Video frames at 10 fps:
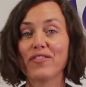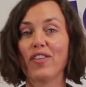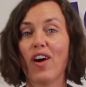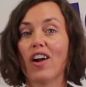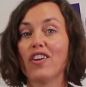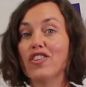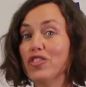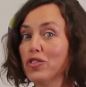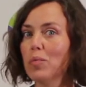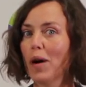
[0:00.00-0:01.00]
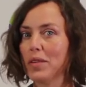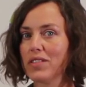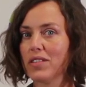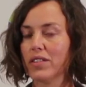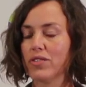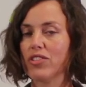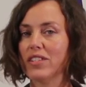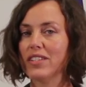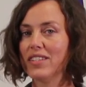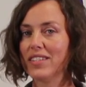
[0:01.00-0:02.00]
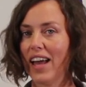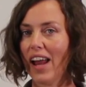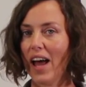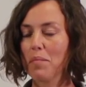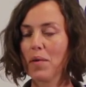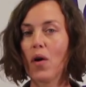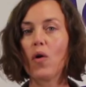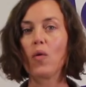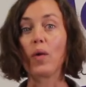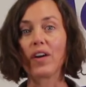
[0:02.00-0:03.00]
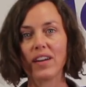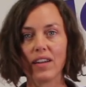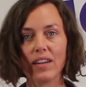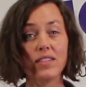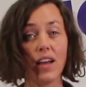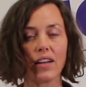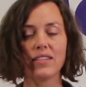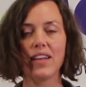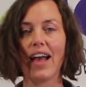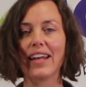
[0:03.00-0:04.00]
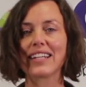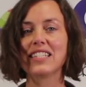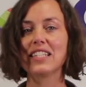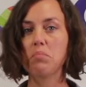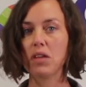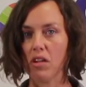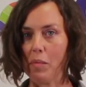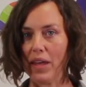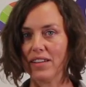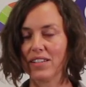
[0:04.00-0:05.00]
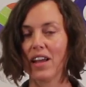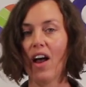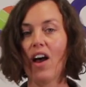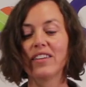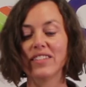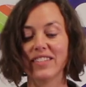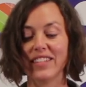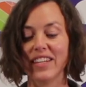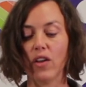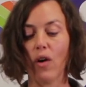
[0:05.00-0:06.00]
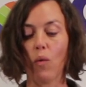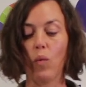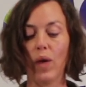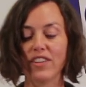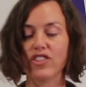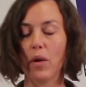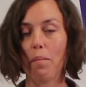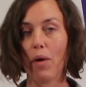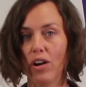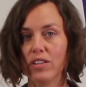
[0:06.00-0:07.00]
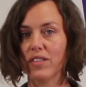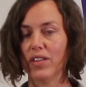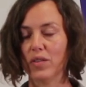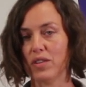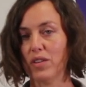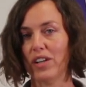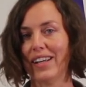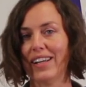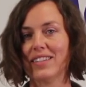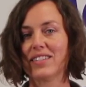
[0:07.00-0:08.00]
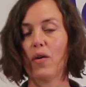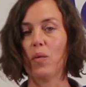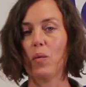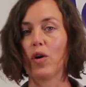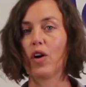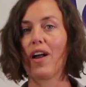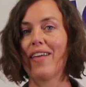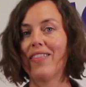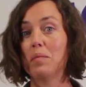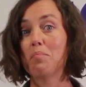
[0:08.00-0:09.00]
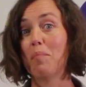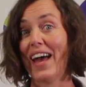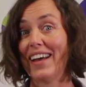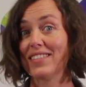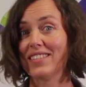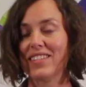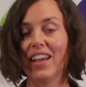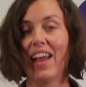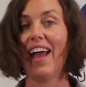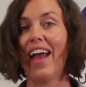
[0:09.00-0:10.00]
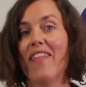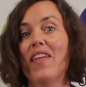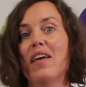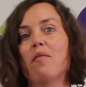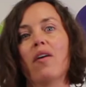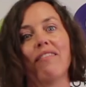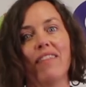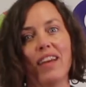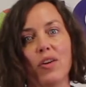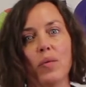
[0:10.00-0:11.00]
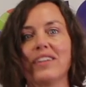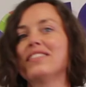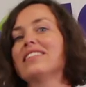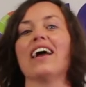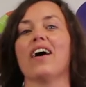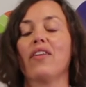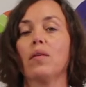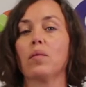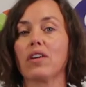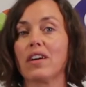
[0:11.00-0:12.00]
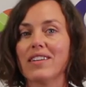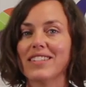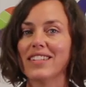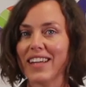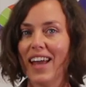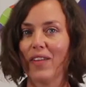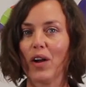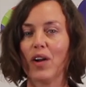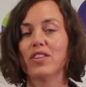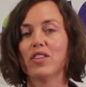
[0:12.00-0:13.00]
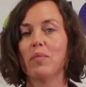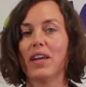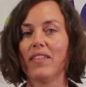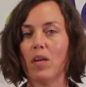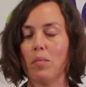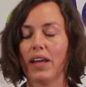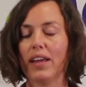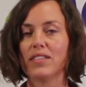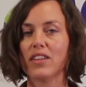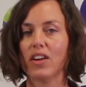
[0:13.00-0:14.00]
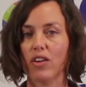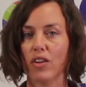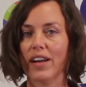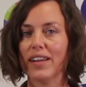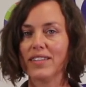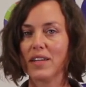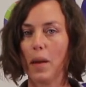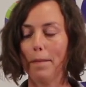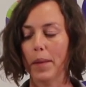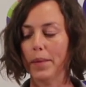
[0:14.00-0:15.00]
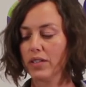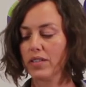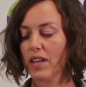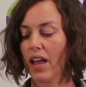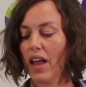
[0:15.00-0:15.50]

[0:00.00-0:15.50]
for our new bubble solution to set up, we're gonna conduct an experiment to see which parts of those ingredients work the best. And then later we can see how they work together to make the biggest, greatest bubbles.